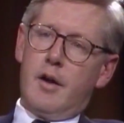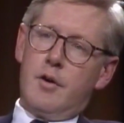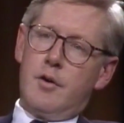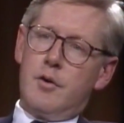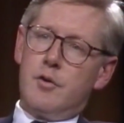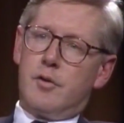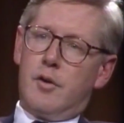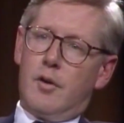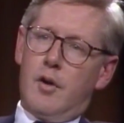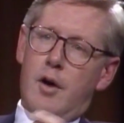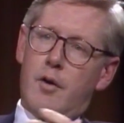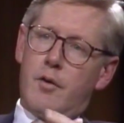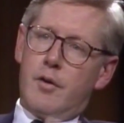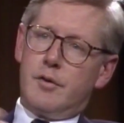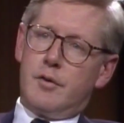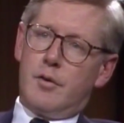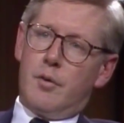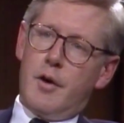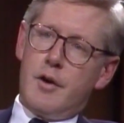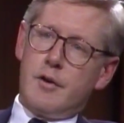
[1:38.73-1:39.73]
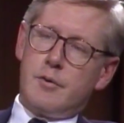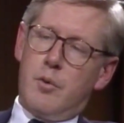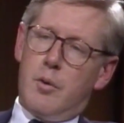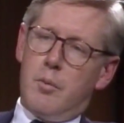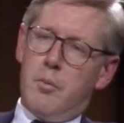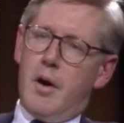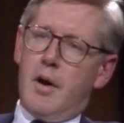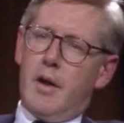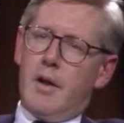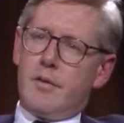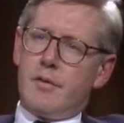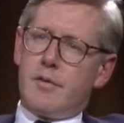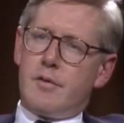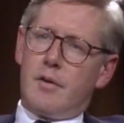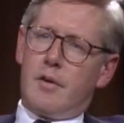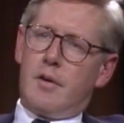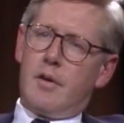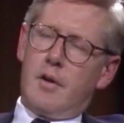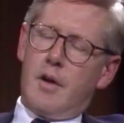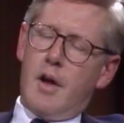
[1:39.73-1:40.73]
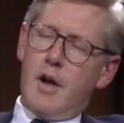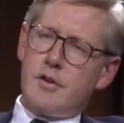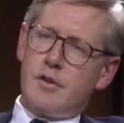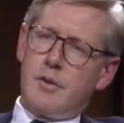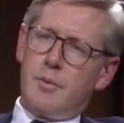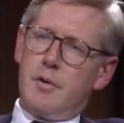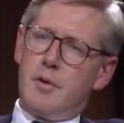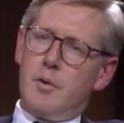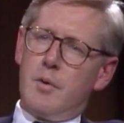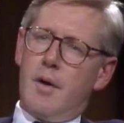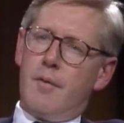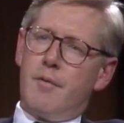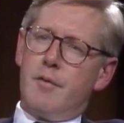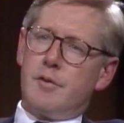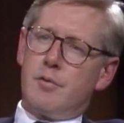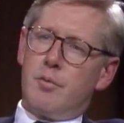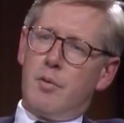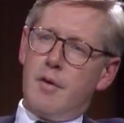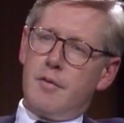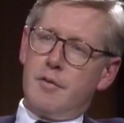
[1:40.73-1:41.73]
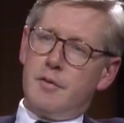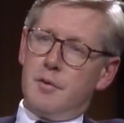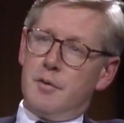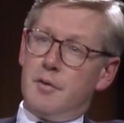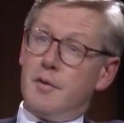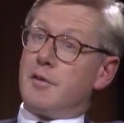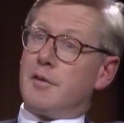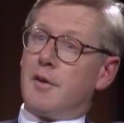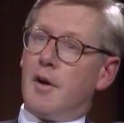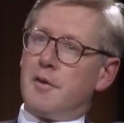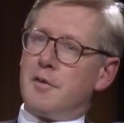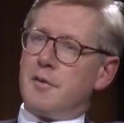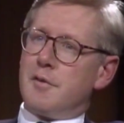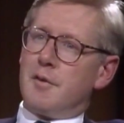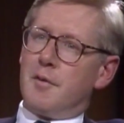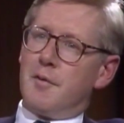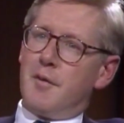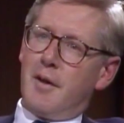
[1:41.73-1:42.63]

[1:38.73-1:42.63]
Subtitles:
use the lotteries to raise more money is occasionally we do have these revenue discussions of